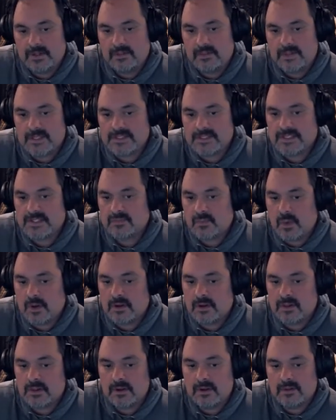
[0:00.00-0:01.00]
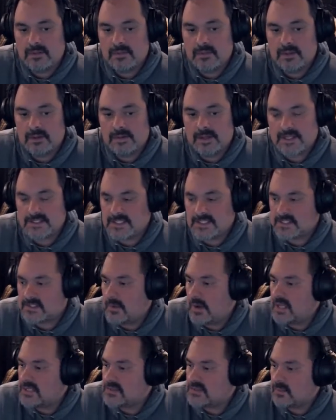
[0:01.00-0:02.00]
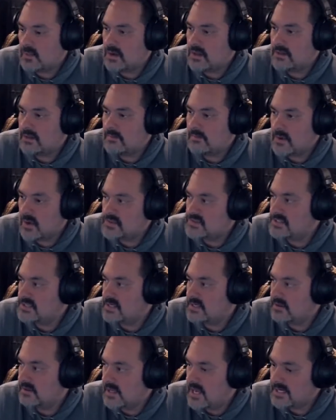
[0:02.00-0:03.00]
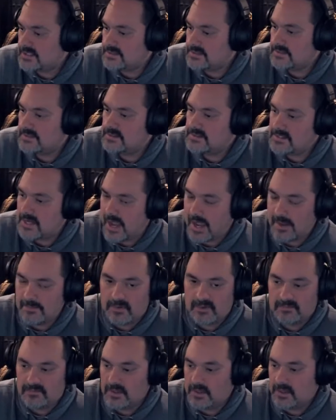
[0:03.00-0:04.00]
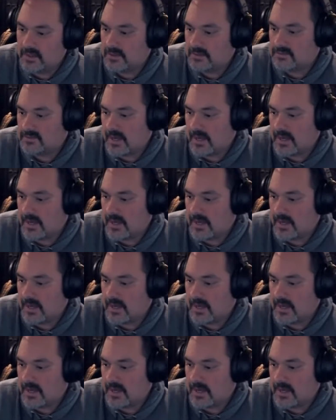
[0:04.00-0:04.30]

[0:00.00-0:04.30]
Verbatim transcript: this is one of the because it's it's one of the most neglected type of a